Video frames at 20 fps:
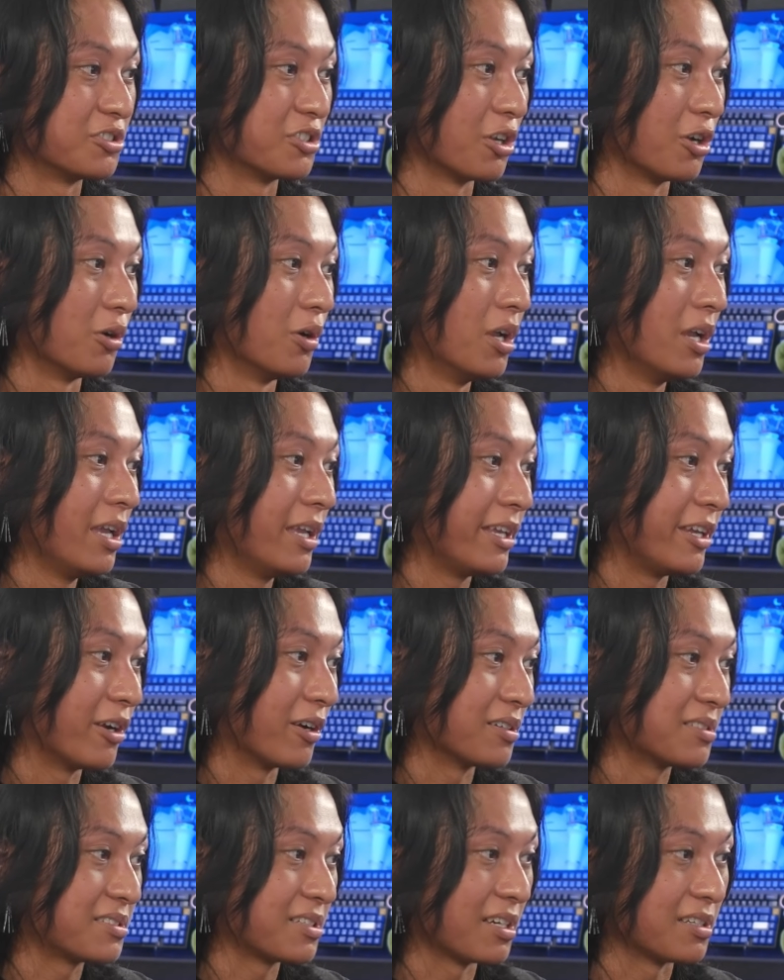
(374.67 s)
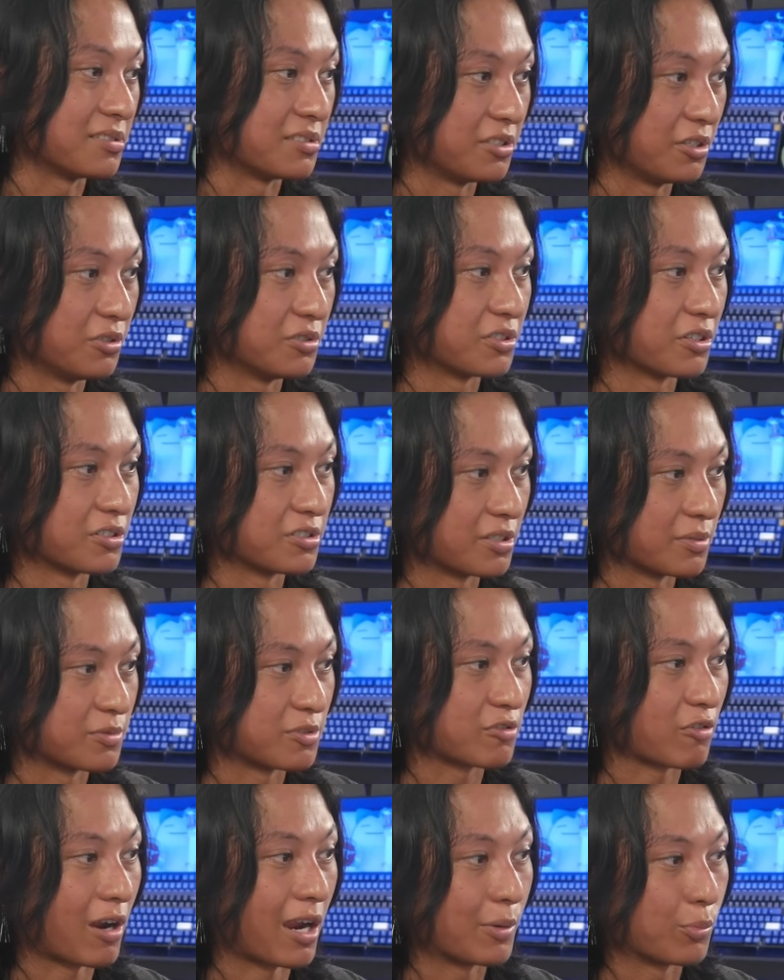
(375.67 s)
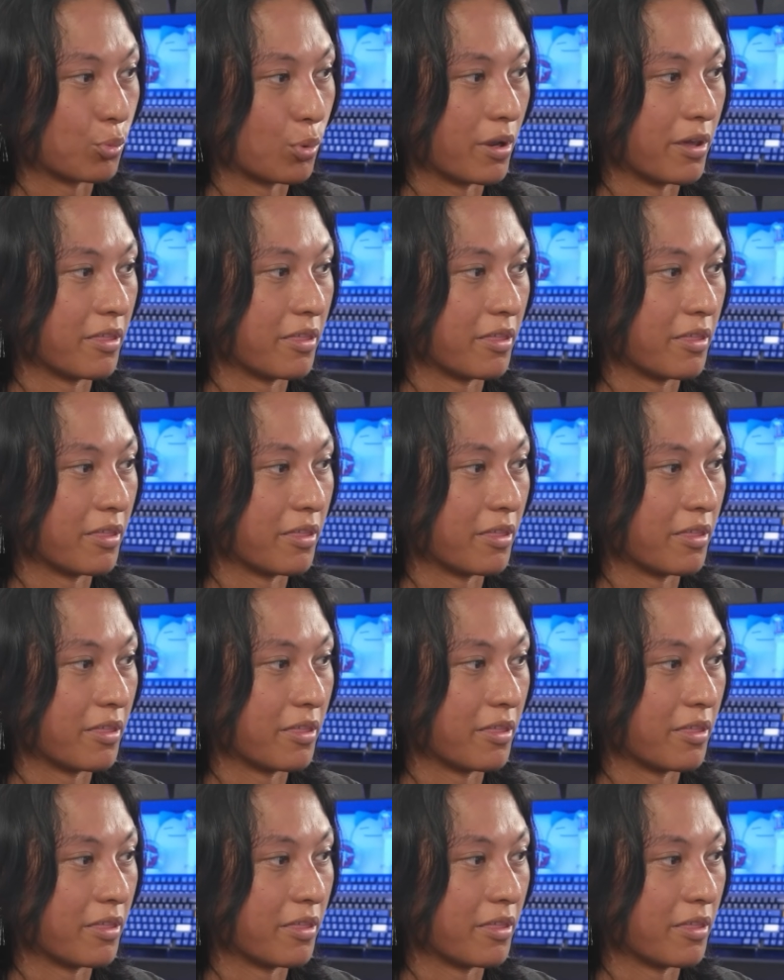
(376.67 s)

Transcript: So here it says user subscribed